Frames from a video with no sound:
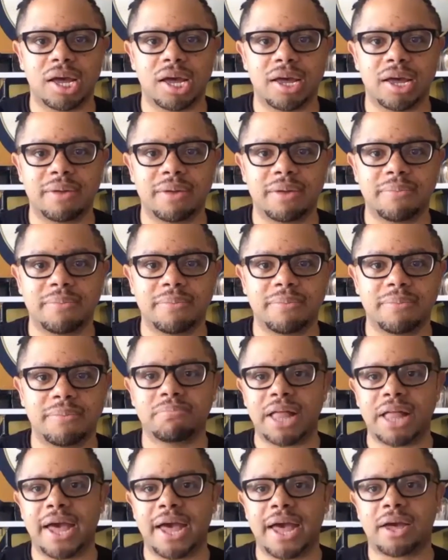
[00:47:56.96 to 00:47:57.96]
being
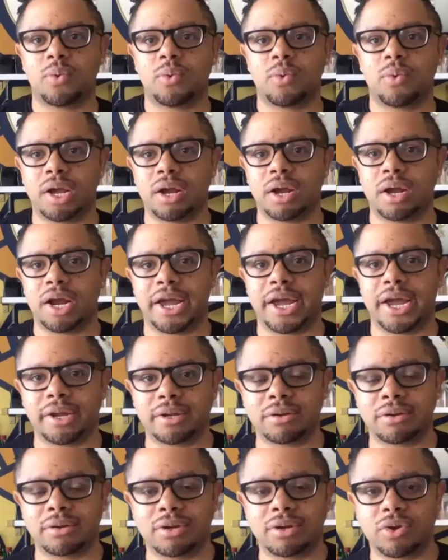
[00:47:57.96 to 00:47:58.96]
Black, queer, and
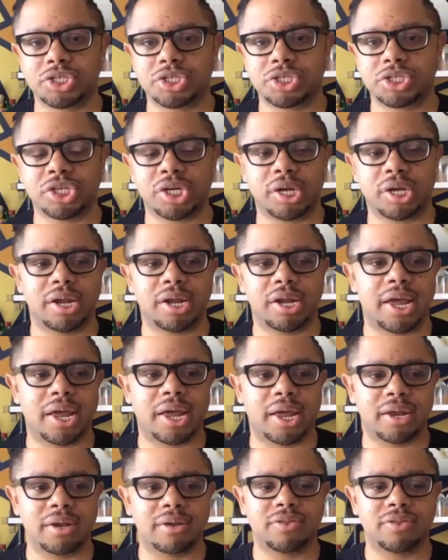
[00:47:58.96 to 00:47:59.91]
Christian and the